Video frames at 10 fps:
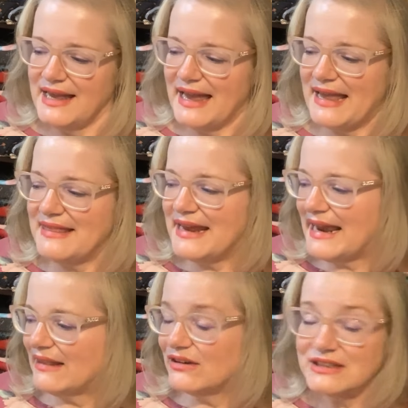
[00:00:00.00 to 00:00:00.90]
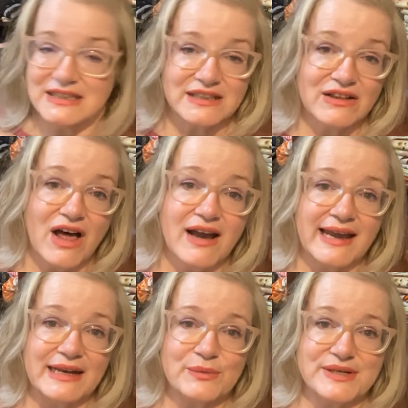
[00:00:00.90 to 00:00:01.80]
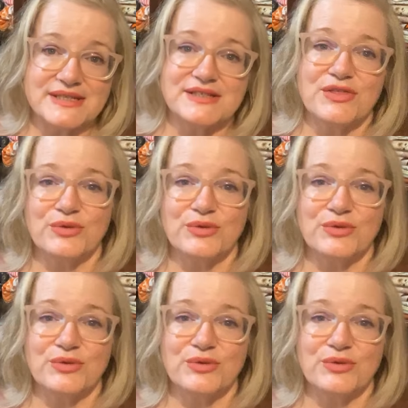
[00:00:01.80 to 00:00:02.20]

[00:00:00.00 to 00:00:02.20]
And then I looked at the clock and it was